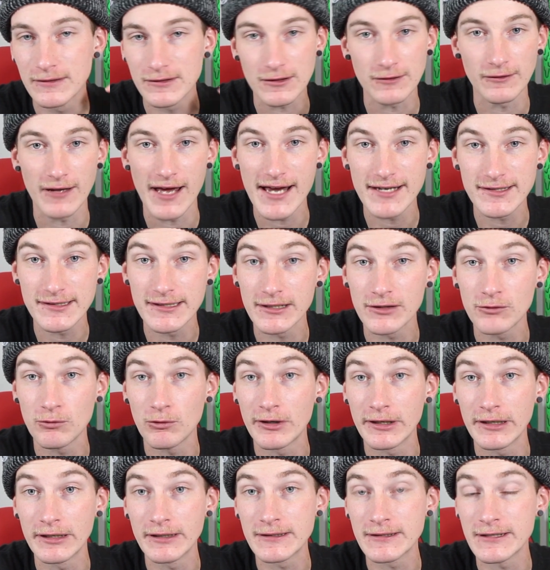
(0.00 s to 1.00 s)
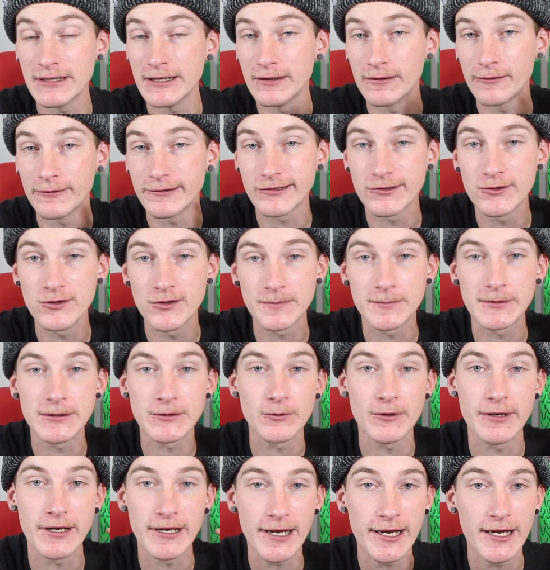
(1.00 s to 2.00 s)
Scholastic wanted to either choose
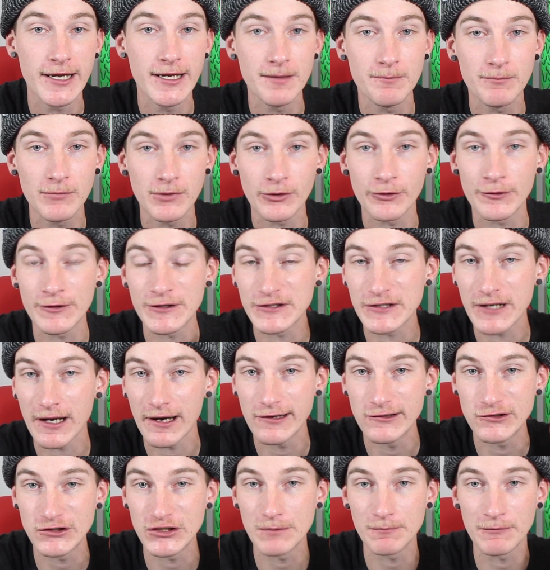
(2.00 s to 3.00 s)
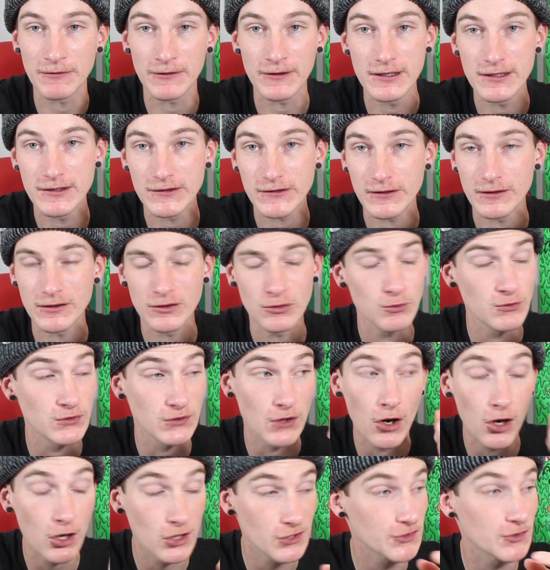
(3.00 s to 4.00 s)
between him or this guy Jim Thiessen, who's
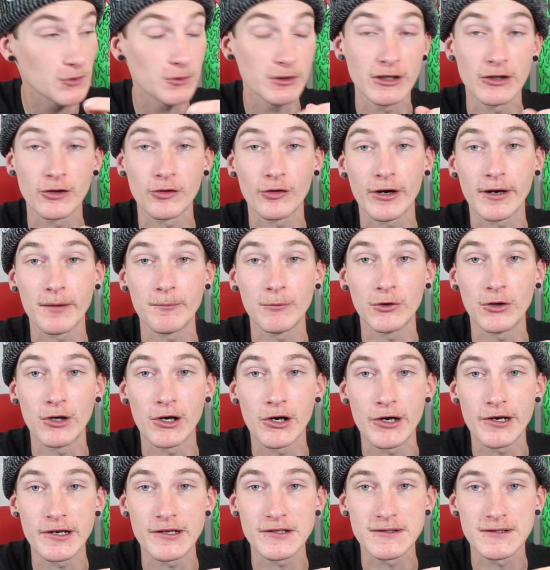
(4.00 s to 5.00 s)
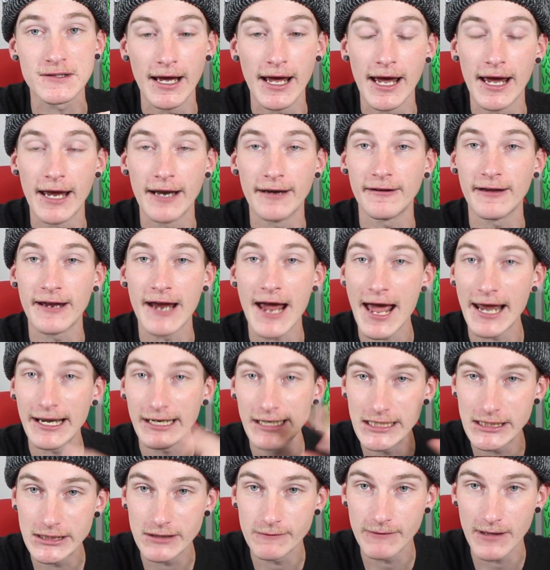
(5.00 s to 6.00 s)
also an incredible artist, and they had
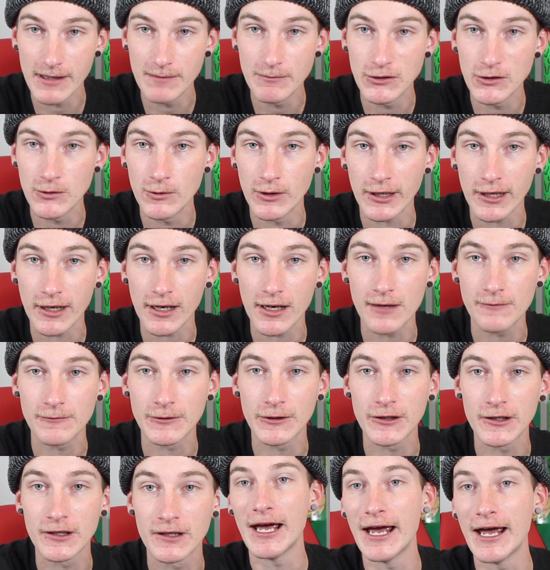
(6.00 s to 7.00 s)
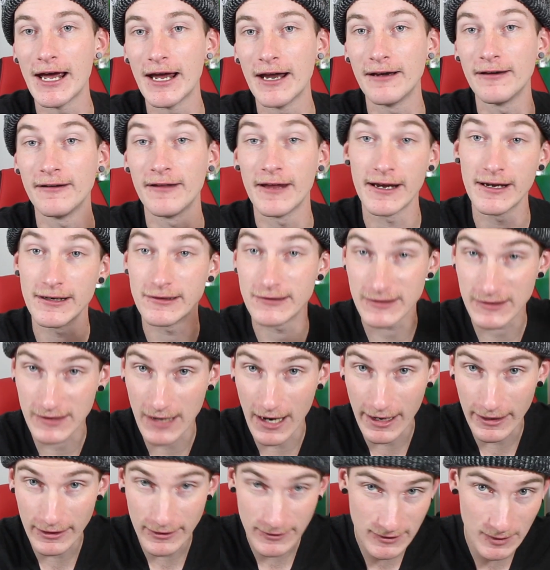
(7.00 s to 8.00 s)
each of them do a cover, and they
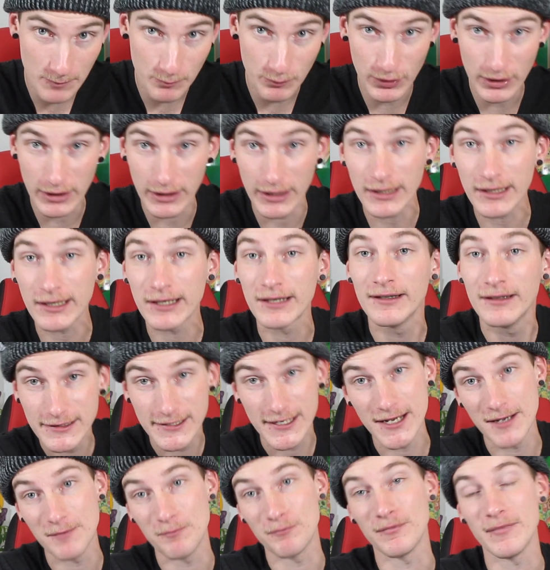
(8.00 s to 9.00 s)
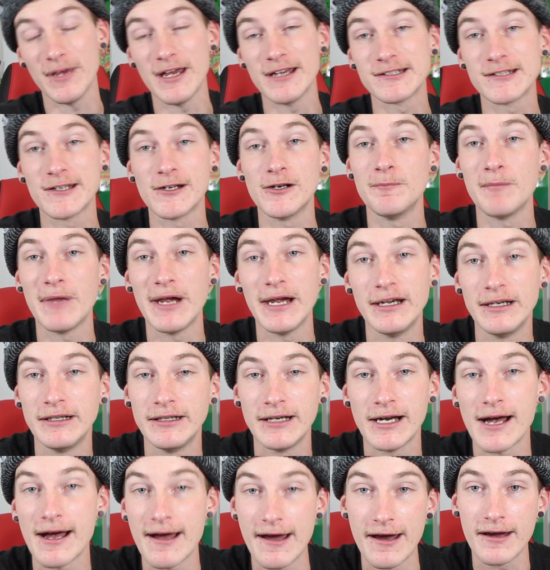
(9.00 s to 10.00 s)
decided to pick Tim as their main
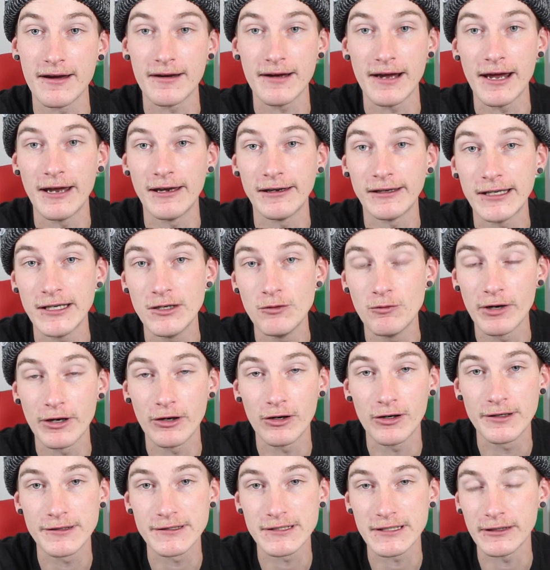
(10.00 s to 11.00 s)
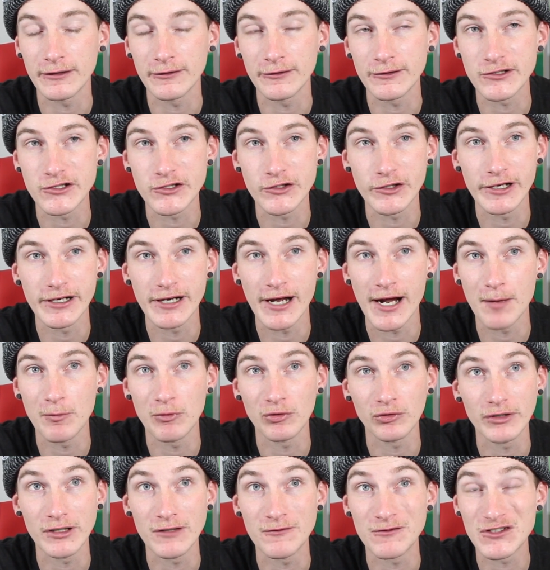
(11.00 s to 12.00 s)
guy, and he went on to illustrate, I
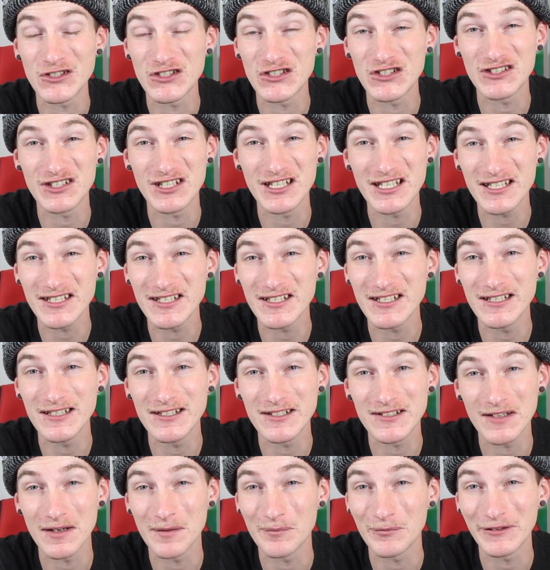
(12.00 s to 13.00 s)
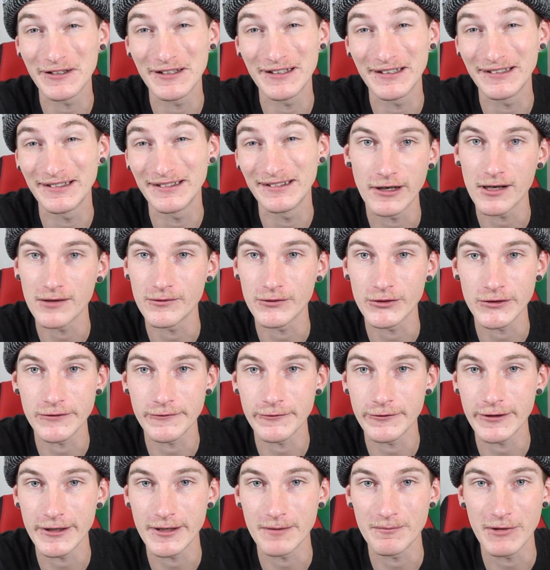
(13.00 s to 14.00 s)
believe, 60-something covers
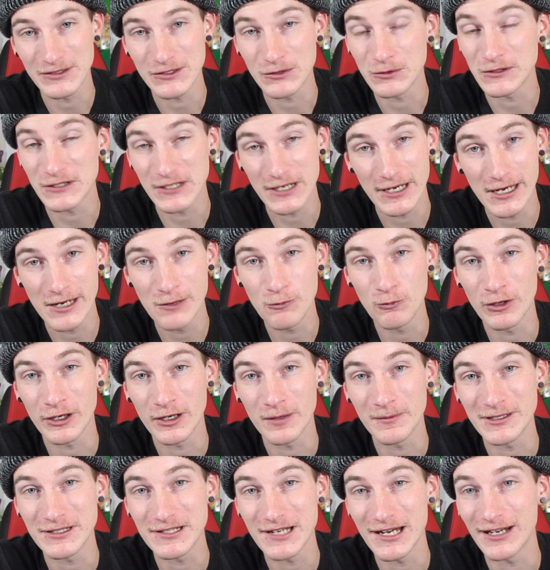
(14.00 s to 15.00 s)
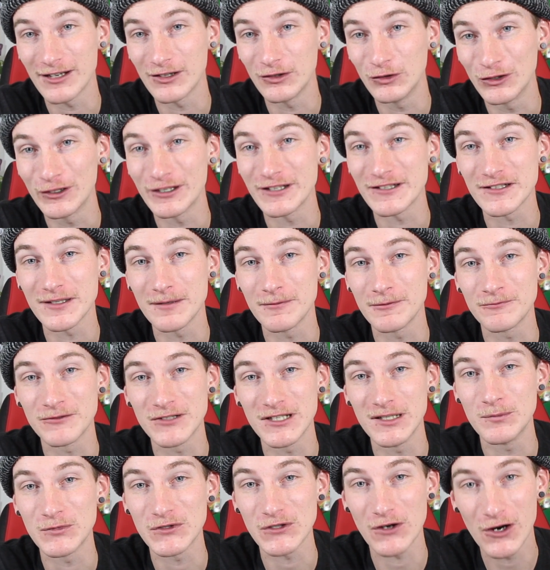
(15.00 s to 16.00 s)
for them. So today we're going to be taking a look at some of
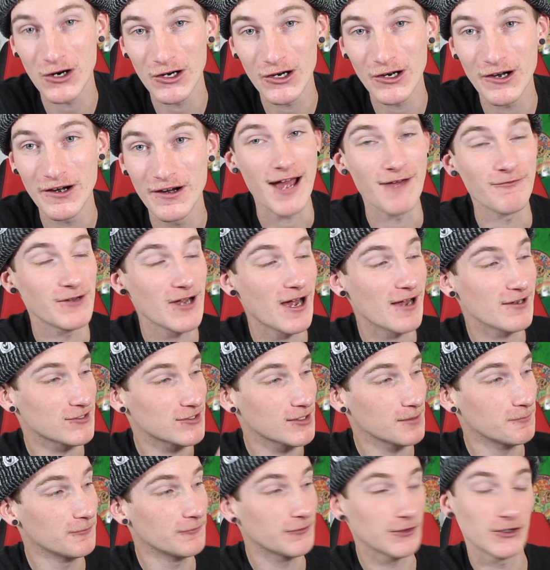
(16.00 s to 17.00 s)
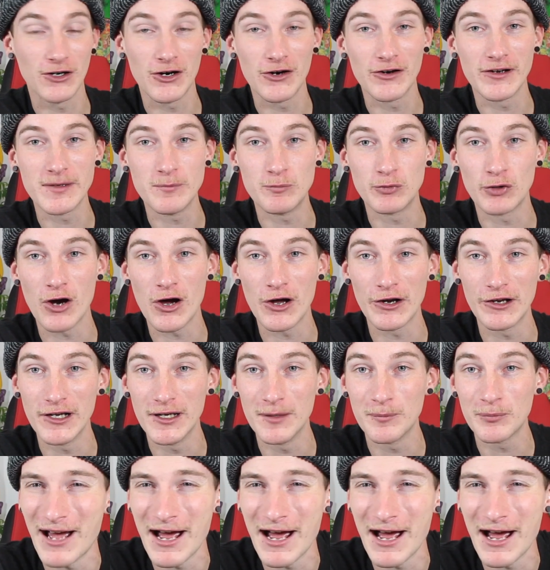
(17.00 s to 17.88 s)
Tim's art. I've got some of it already brought up.